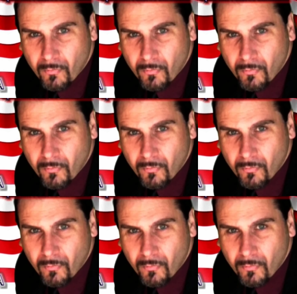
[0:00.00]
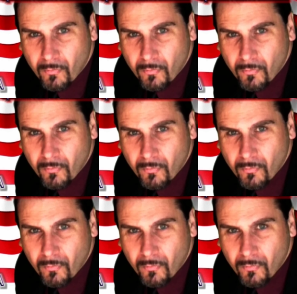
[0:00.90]

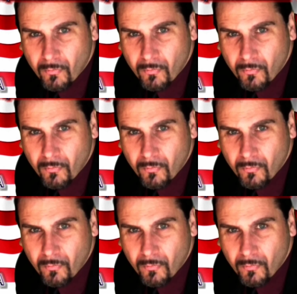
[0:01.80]
(silence)